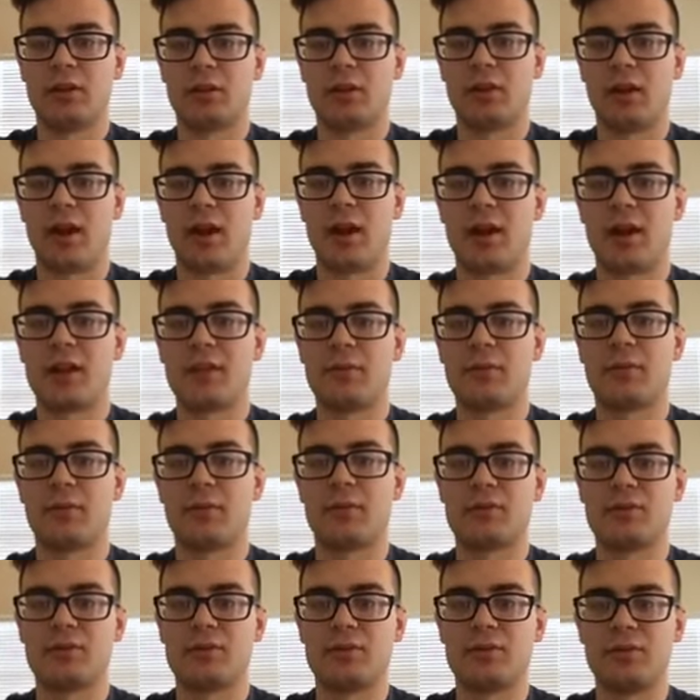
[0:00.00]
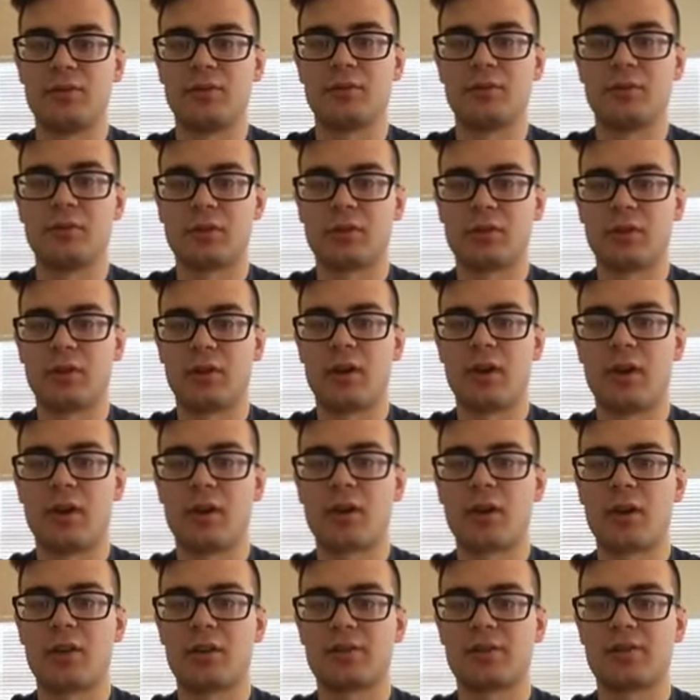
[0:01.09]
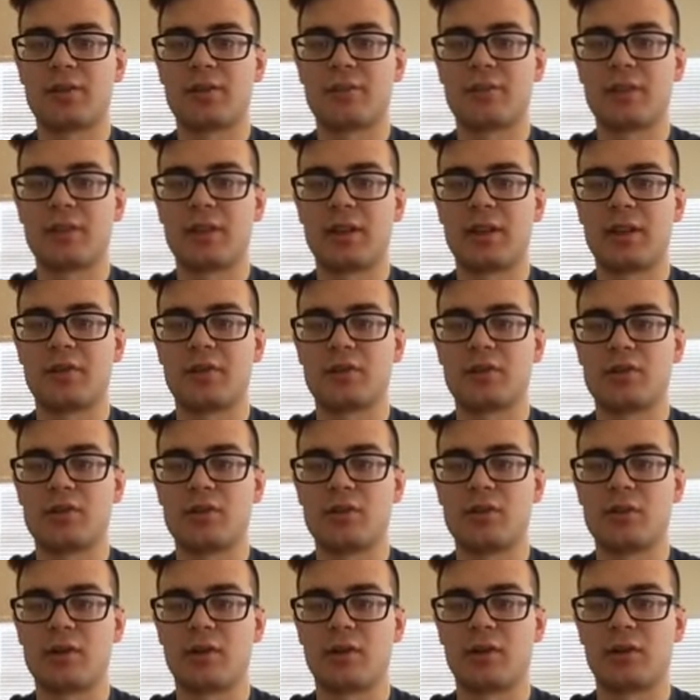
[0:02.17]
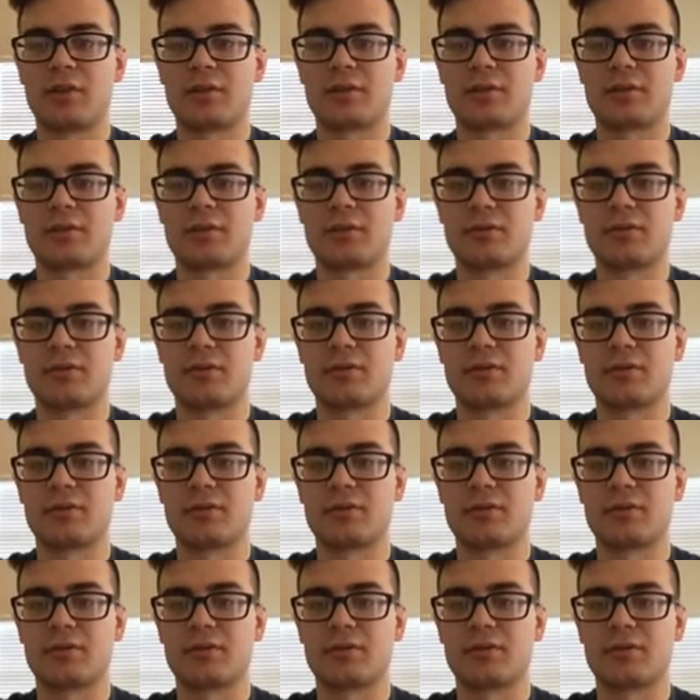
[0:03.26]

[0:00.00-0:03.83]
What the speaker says: I want to log something out to the console,